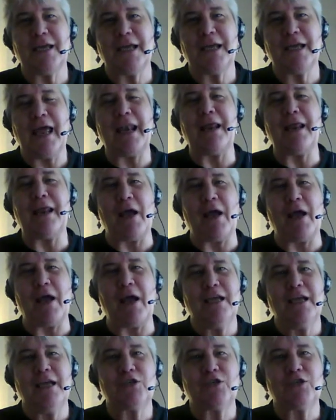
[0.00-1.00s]
anyway,
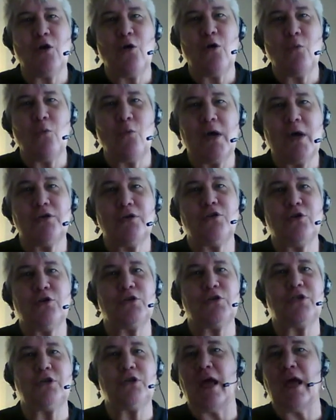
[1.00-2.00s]
so what you do
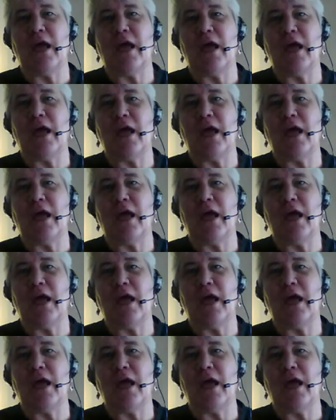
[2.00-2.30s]
is you get in the